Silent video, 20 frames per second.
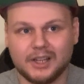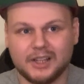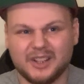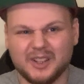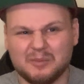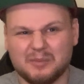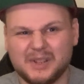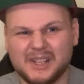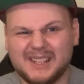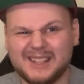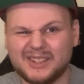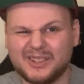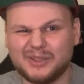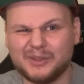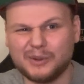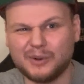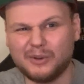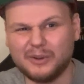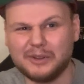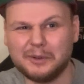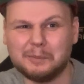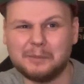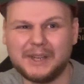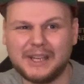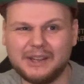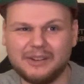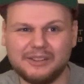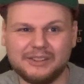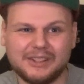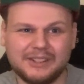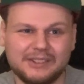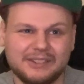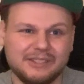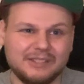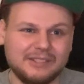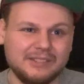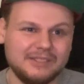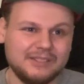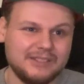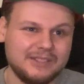The PS4 is better
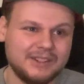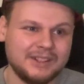than